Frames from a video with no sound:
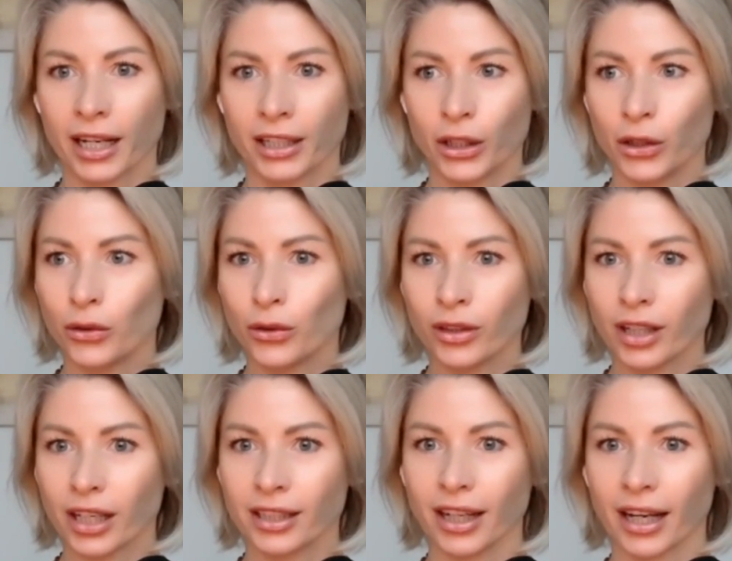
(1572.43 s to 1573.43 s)
I knew
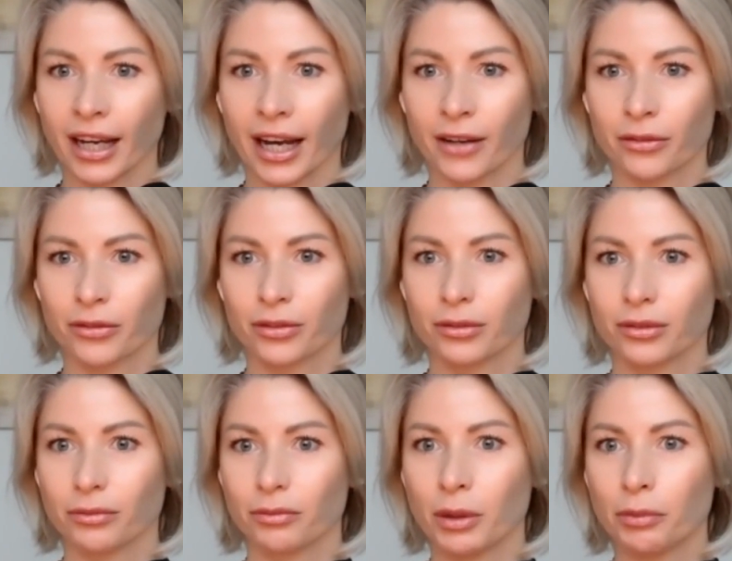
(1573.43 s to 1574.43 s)
I have
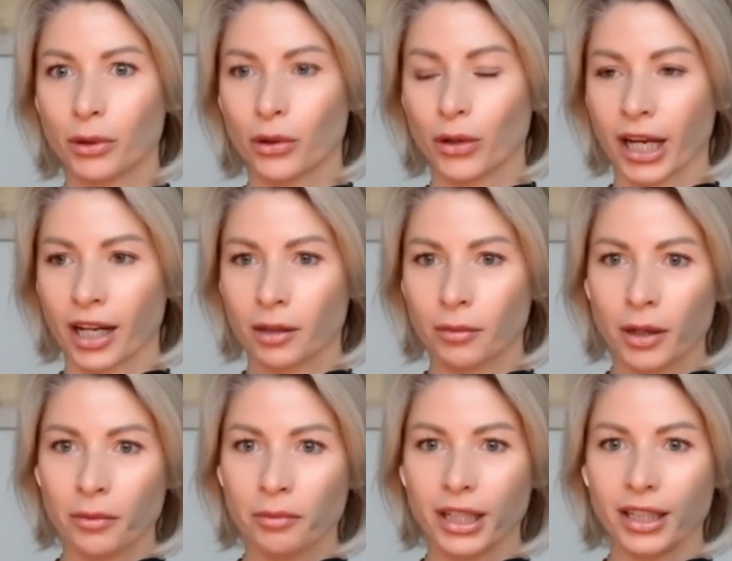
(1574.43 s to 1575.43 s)
people who care
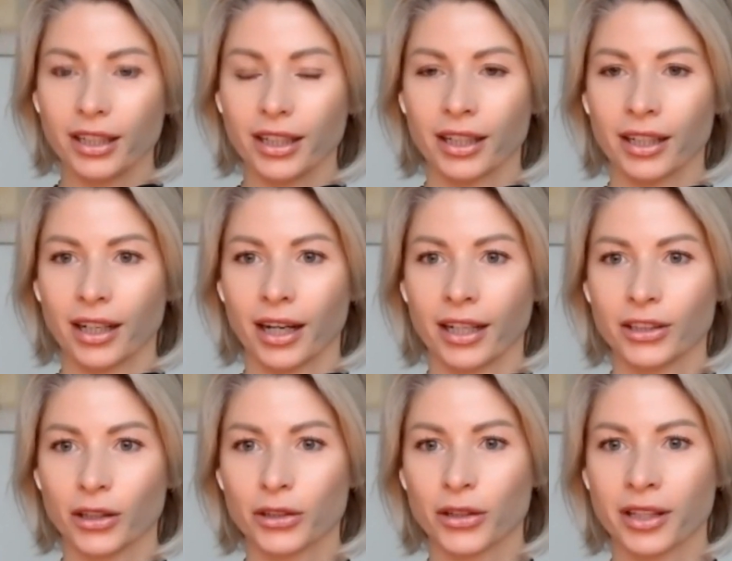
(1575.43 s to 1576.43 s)
about me. I
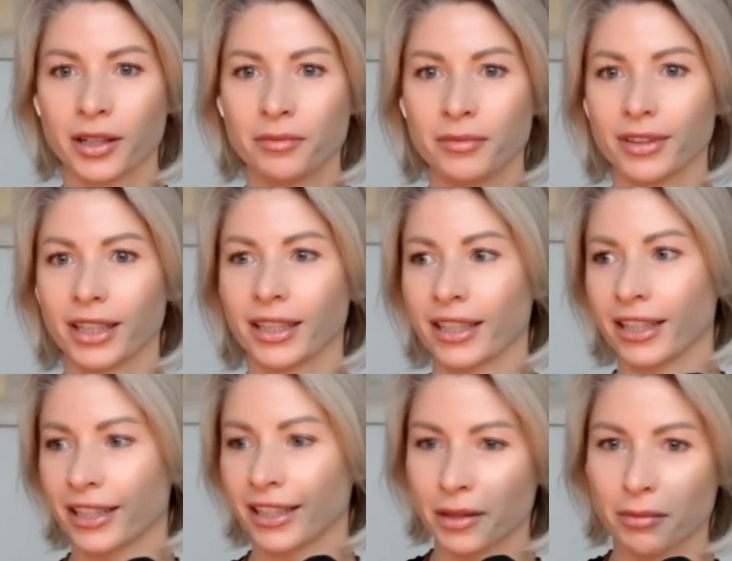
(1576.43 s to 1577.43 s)
talk to them, and
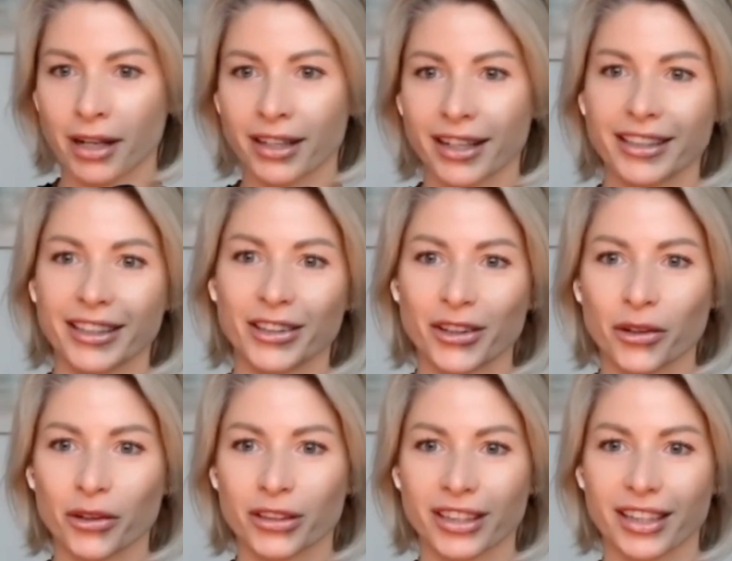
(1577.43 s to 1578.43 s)
they're in the balcony in the
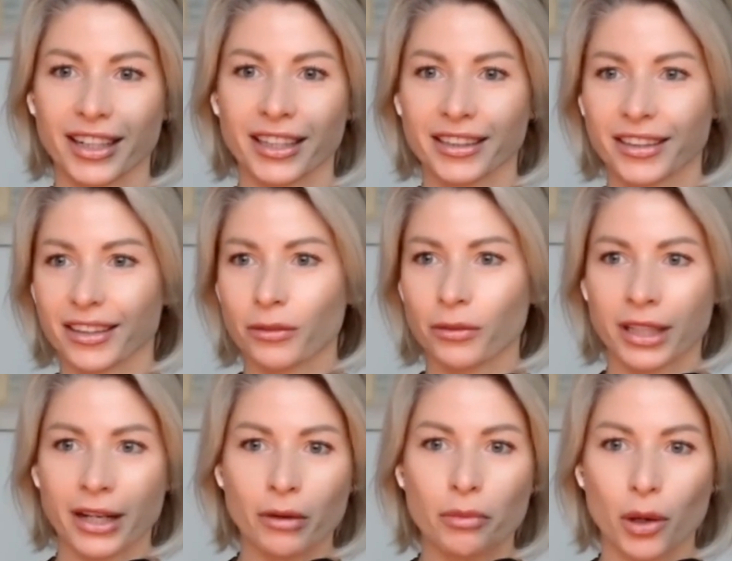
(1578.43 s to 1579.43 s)
corner. And
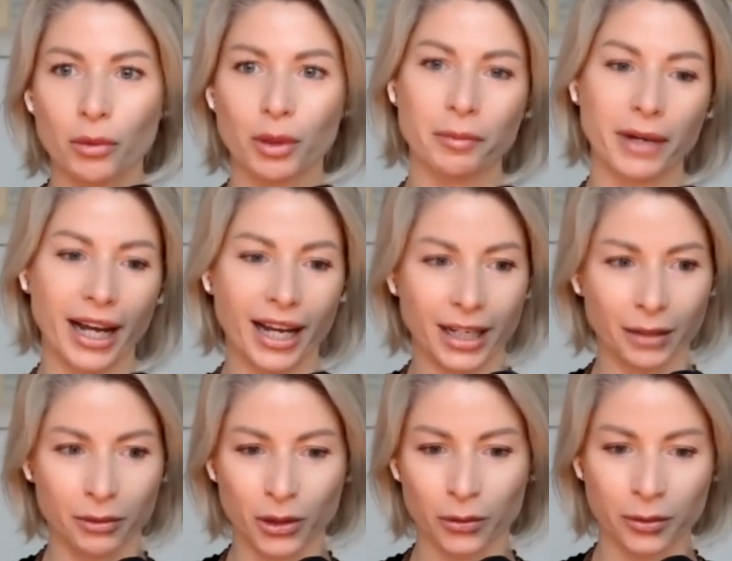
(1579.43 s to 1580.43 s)
whatever problem I had, I
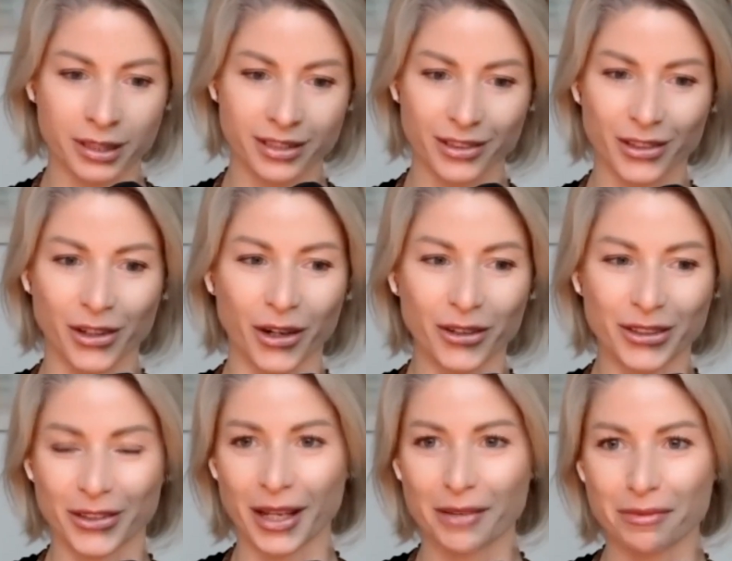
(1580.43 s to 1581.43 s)
would always go
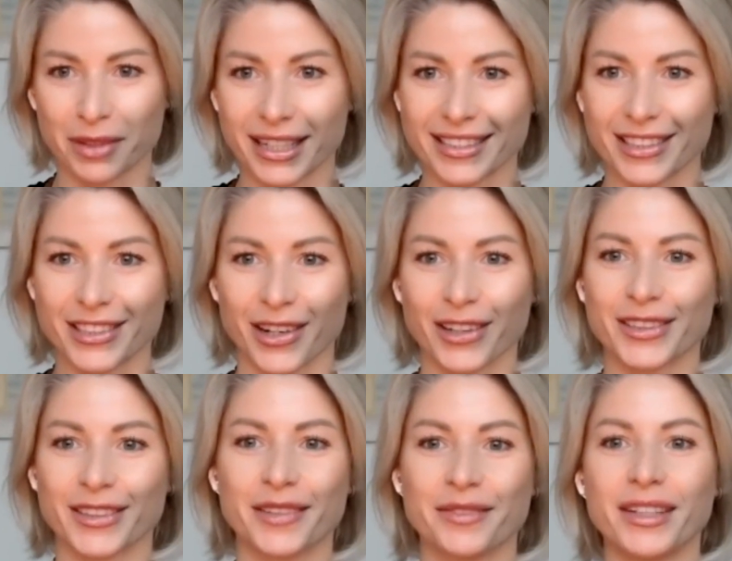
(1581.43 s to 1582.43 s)
to that place and talk
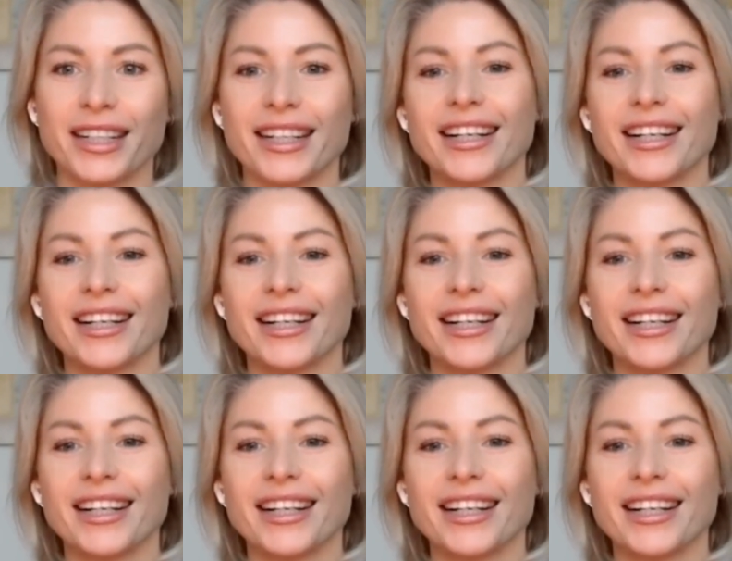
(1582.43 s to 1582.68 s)
to them.